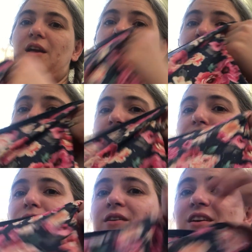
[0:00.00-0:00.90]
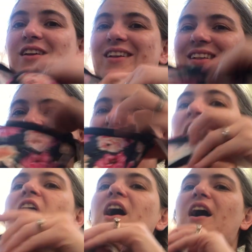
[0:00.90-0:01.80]
And then
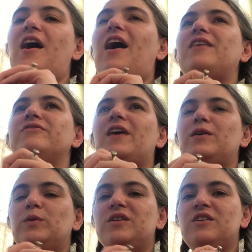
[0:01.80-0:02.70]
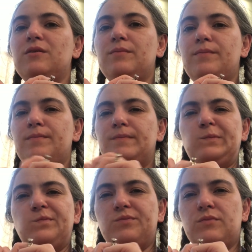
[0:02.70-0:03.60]
I found,
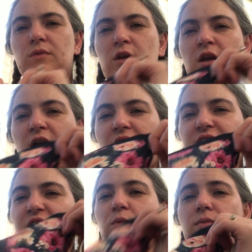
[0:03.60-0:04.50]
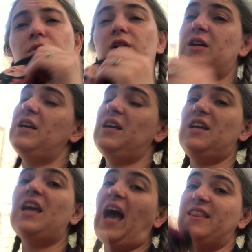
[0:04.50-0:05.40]
I think
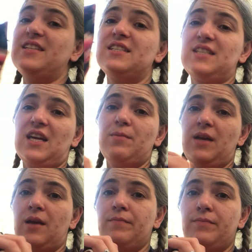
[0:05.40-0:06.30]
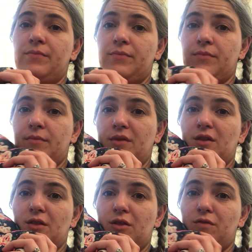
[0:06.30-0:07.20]
this has got to be
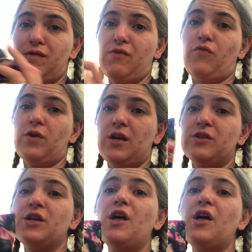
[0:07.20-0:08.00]
3 or 4 years.